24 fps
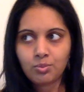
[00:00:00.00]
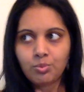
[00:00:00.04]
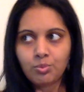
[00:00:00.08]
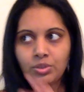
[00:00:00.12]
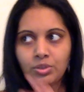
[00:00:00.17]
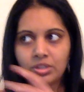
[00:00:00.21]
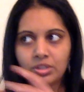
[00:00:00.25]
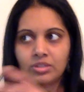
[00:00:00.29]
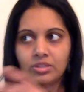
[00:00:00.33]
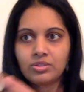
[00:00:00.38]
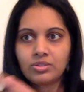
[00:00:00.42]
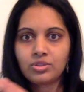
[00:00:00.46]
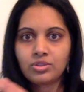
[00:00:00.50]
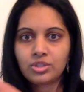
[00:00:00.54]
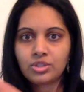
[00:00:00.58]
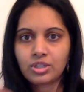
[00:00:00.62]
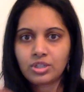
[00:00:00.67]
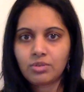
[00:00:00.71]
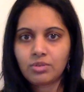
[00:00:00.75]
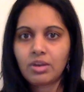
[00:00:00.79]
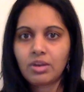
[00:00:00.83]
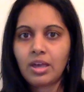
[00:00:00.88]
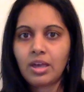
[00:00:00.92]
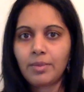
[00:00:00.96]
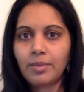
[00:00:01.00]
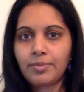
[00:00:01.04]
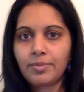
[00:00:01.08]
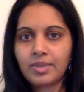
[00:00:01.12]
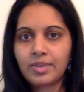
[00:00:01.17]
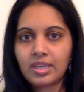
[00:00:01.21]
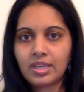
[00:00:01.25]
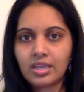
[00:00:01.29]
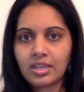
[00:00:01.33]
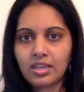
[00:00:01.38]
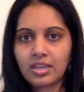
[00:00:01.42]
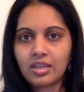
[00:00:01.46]
will show up
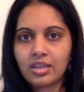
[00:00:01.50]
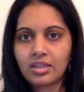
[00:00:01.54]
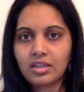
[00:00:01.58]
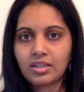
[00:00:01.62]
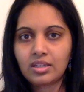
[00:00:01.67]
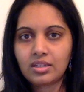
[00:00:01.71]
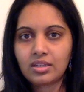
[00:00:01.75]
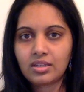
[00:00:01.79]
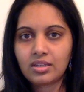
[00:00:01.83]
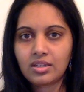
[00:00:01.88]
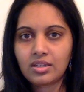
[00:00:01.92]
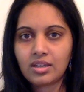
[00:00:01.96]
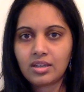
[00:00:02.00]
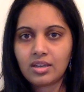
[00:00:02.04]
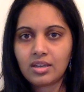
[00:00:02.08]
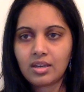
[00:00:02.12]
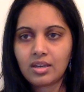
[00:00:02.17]
in